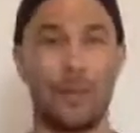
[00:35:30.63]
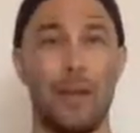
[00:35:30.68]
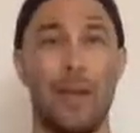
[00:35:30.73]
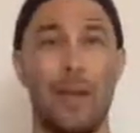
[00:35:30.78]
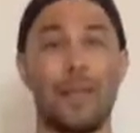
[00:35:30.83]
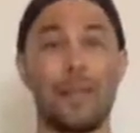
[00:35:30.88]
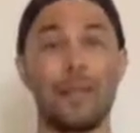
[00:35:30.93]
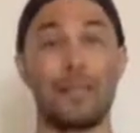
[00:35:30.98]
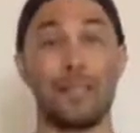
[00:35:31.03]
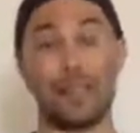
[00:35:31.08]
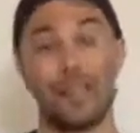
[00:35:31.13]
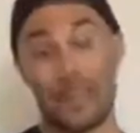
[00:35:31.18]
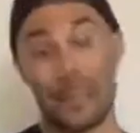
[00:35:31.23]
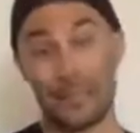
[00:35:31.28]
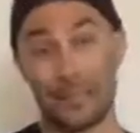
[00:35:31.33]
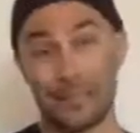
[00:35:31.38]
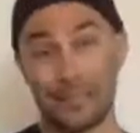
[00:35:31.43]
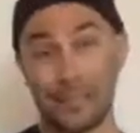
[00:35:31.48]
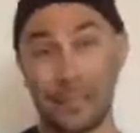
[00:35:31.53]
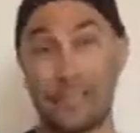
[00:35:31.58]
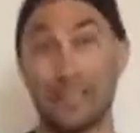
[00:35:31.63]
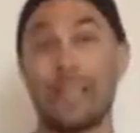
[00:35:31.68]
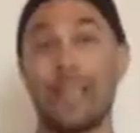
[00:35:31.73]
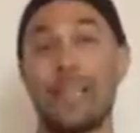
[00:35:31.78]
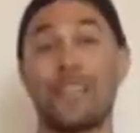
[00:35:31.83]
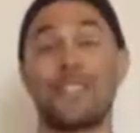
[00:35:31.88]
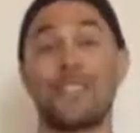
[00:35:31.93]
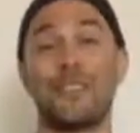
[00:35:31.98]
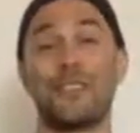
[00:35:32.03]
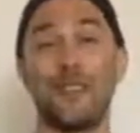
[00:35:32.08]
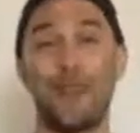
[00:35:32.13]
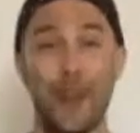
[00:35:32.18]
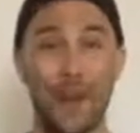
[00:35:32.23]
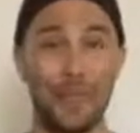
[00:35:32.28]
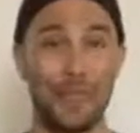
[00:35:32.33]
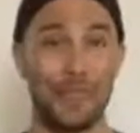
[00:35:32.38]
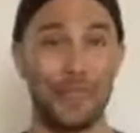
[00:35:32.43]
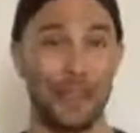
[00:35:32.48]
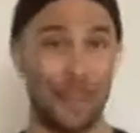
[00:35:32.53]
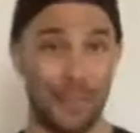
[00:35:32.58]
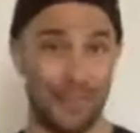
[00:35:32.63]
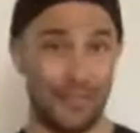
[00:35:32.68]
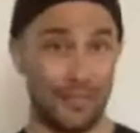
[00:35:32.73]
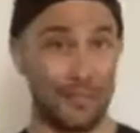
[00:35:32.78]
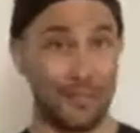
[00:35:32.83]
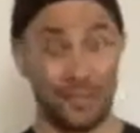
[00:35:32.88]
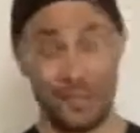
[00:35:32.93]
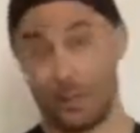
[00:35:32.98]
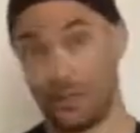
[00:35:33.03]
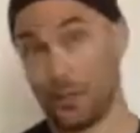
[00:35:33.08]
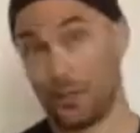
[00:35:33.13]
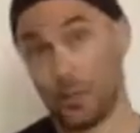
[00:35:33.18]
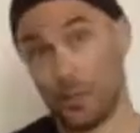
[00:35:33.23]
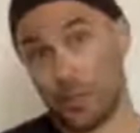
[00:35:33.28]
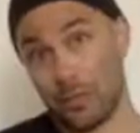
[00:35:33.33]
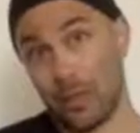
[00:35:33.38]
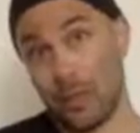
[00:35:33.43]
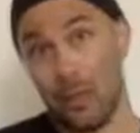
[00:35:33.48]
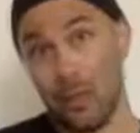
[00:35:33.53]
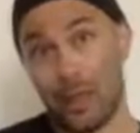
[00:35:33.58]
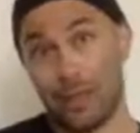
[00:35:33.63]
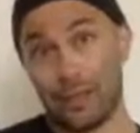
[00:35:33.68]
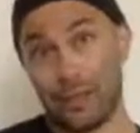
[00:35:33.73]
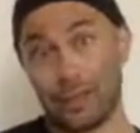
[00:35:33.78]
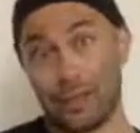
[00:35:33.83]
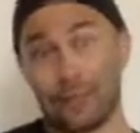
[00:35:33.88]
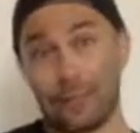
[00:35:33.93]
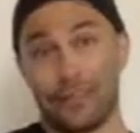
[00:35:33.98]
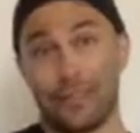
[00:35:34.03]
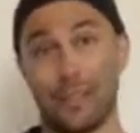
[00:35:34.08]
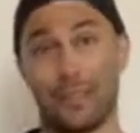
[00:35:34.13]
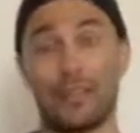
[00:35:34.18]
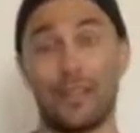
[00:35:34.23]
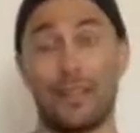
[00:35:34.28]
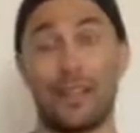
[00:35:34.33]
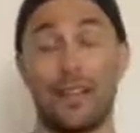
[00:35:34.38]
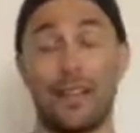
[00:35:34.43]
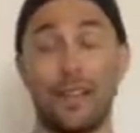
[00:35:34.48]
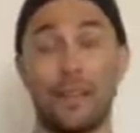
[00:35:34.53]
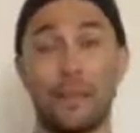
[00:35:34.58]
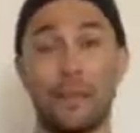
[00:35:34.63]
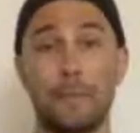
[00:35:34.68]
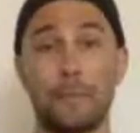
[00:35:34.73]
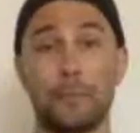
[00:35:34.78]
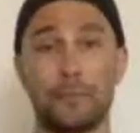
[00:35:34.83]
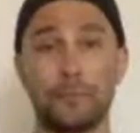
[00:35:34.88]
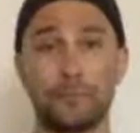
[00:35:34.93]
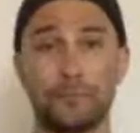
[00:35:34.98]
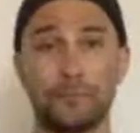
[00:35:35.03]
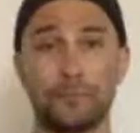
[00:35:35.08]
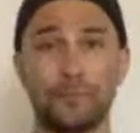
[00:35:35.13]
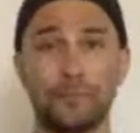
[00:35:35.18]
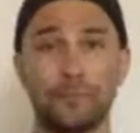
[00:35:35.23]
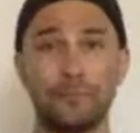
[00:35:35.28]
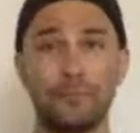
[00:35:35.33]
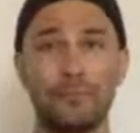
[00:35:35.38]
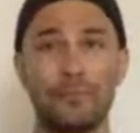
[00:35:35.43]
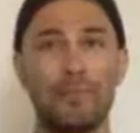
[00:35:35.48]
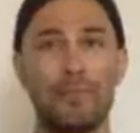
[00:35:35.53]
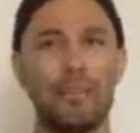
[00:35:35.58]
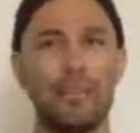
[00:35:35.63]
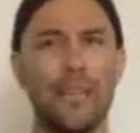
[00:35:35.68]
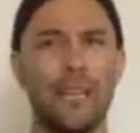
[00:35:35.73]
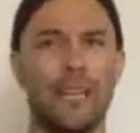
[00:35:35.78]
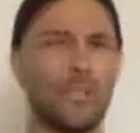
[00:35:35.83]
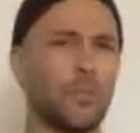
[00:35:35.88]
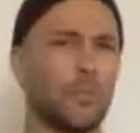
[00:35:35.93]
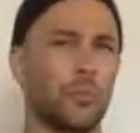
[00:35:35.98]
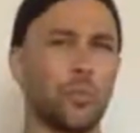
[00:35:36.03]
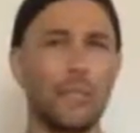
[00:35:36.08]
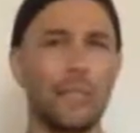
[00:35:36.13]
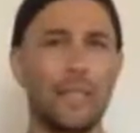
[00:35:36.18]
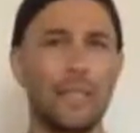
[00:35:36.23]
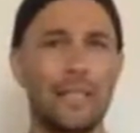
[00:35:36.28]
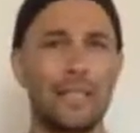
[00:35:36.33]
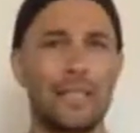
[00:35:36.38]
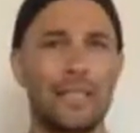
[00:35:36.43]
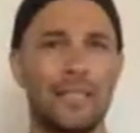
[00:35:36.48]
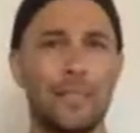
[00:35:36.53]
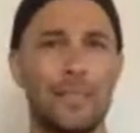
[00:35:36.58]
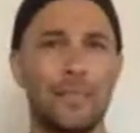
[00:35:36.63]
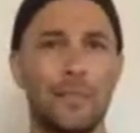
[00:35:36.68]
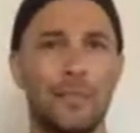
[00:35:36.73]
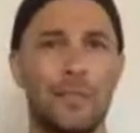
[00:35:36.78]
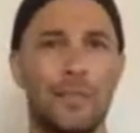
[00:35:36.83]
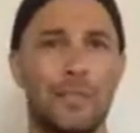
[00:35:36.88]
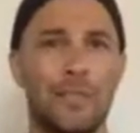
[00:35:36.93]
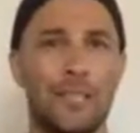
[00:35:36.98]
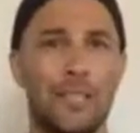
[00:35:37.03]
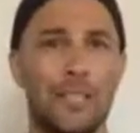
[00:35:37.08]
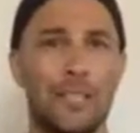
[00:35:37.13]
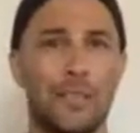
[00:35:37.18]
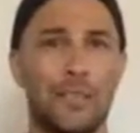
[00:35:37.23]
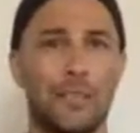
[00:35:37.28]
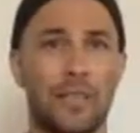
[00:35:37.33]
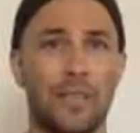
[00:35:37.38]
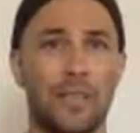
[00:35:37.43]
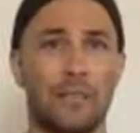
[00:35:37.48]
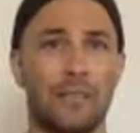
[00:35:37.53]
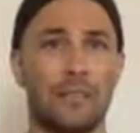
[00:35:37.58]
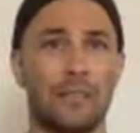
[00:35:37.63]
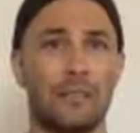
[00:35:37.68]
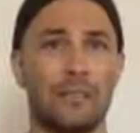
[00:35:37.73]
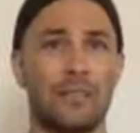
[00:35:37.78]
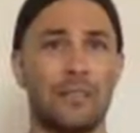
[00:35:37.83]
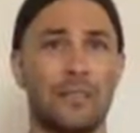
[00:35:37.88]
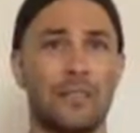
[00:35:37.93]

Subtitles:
And sadly, it's not the kind of thing that we're taught. Um, it's really accessible to each of us.